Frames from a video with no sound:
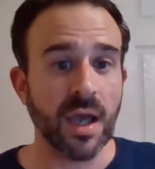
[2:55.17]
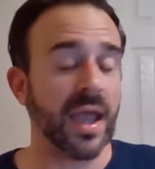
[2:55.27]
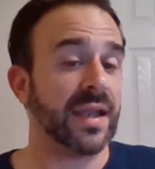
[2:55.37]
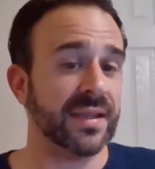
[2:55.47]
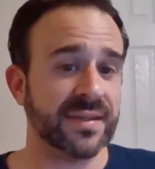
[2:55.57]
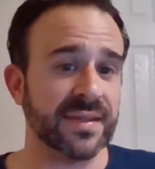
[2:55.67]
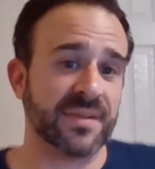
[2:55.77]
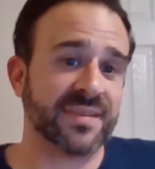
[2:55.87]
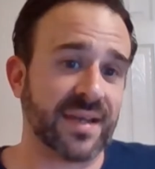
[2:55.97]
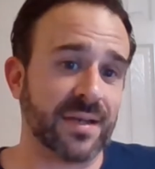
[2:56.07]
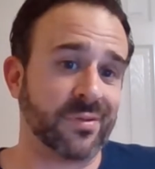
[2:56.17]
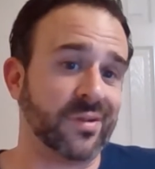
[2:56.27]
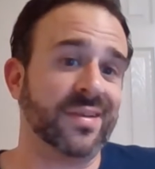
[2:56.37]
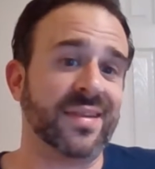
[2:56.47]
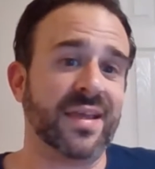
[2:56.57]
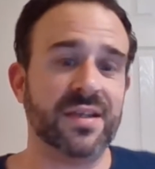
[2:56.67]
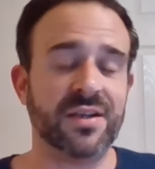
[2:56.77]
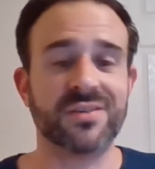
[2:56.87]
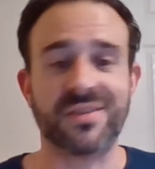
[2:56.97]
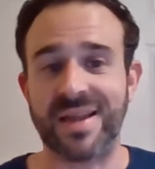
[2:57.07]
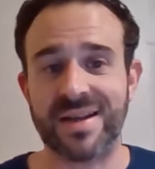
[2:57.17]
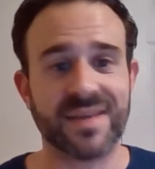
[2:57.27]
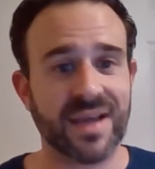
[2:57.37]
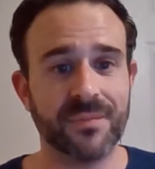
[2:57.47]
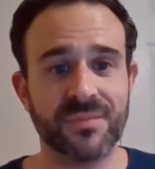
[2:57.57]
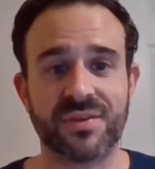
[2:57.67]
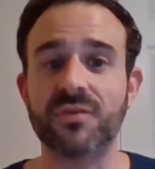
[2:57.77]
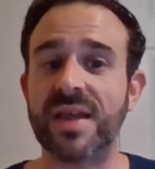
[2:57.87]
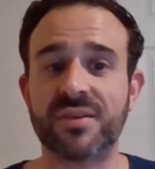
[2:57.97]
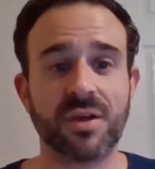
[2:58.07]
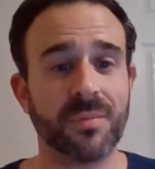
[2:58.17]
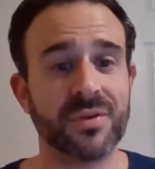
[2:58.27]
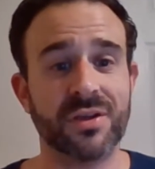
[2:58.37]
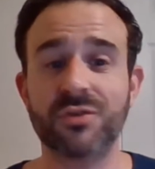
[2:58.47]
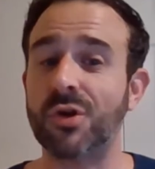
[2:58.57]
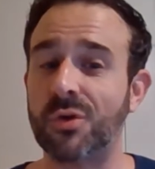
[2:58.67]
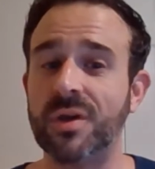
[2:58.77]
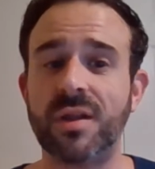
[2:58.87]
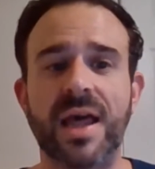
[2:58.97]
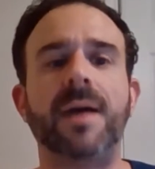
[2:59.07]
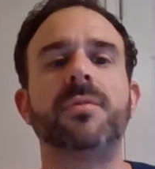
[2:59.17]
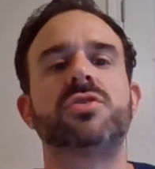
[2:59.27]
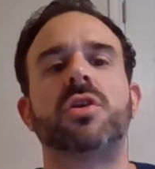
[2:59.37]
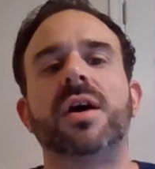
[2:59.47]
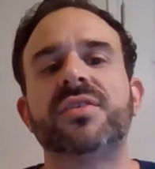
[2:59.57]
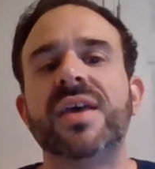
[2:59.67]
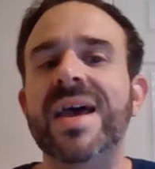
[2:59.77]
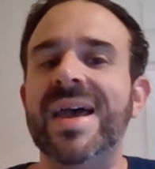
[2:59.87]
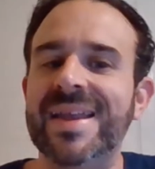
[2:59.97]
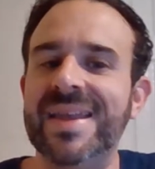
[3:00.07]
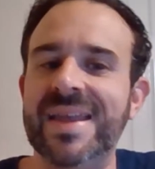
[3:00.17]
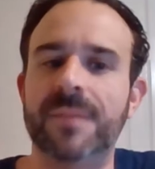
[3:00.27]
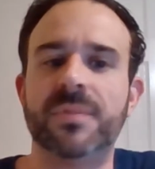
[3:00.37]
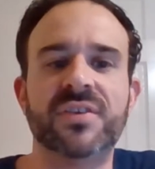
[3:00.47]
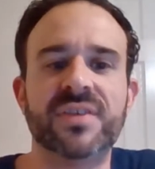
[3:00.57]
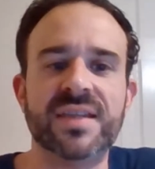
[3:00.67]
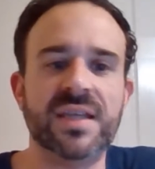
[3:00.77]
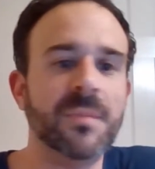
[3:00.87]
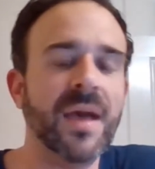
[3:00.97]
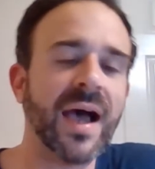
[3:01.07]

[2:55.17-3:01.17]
Any team that signed a player to 10 years, a lot of times those last couple of years are a real albatross, and it hampers the team.